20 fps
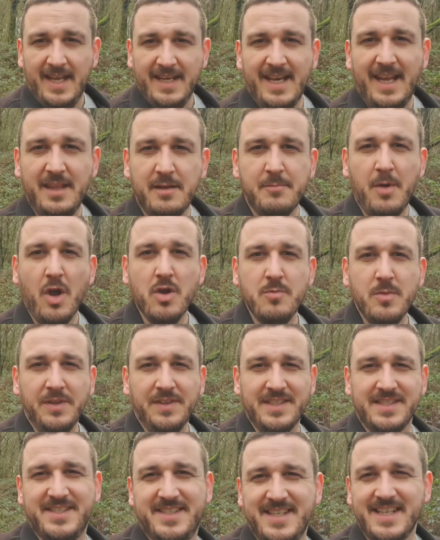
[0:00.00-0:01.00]
And at the moment,
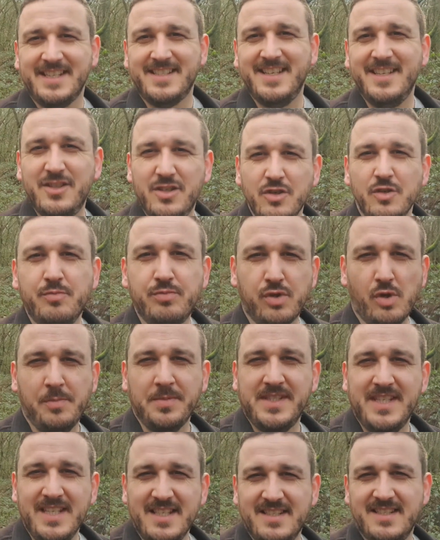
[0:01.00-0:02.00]
there's 62
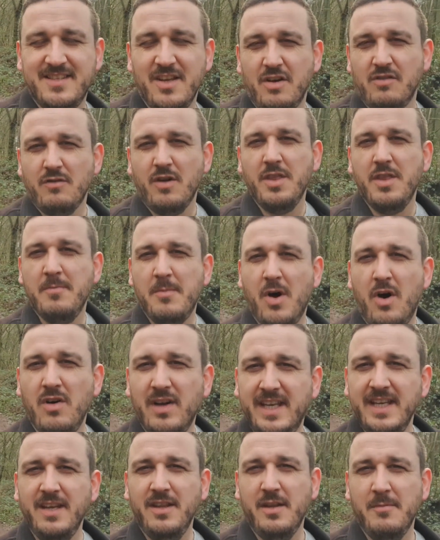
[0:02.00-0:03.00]
properties that are on the
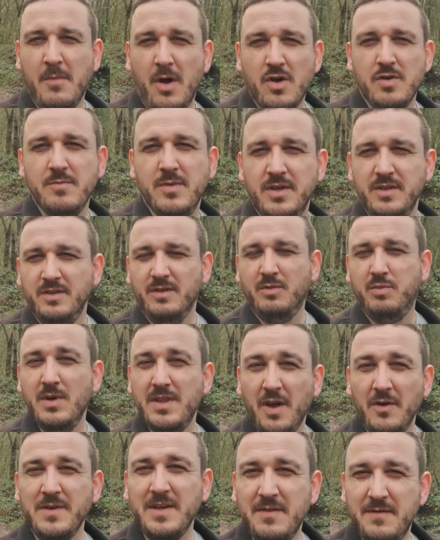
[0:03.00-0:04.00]
market at the moment, with
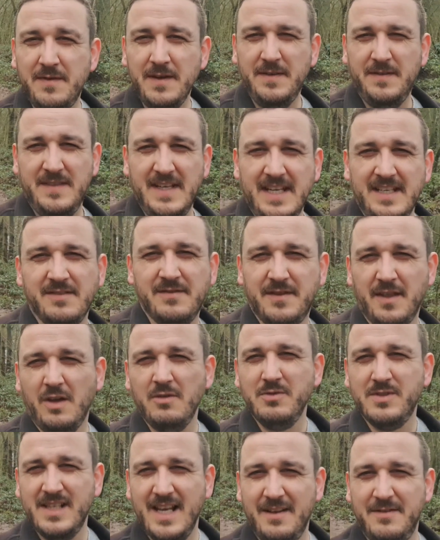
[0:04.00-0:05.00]
only 15 of
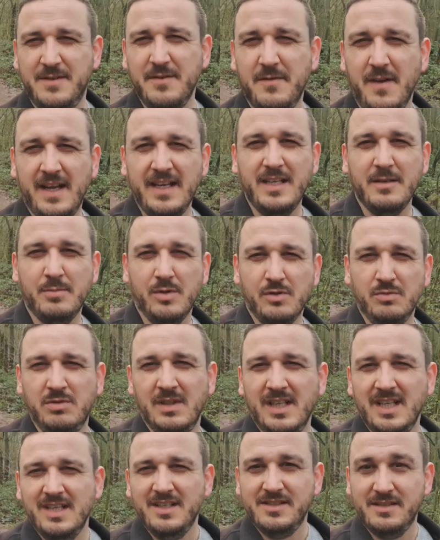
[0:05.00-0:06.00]
those left available.
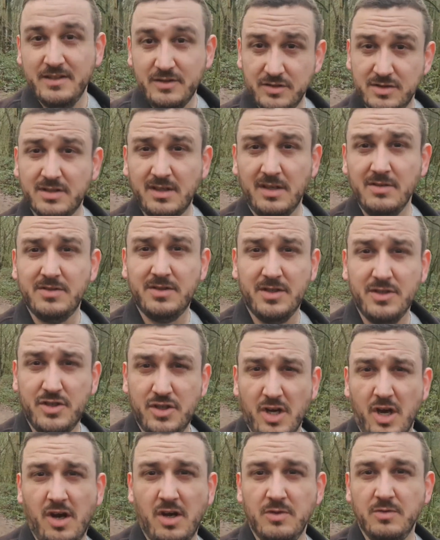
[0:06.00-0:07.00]
So it just goes to
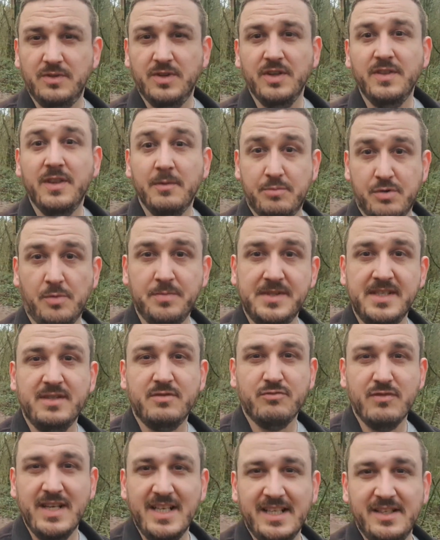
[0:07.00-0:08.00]
show that the properties
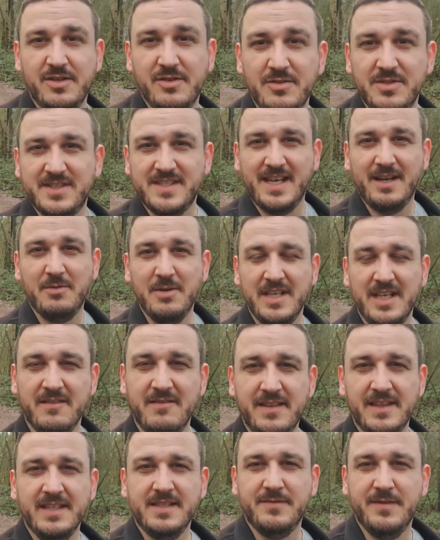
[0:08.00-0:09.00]
really do sell here
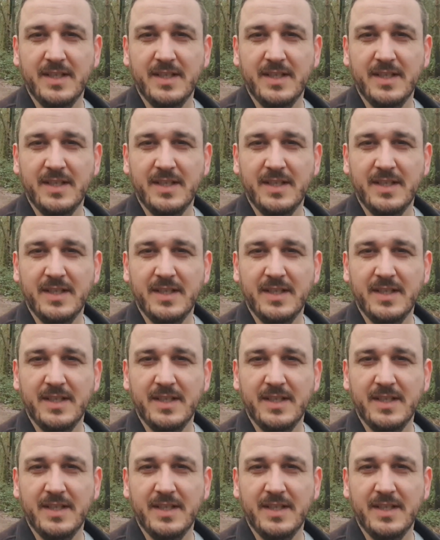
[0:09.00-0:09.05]
in this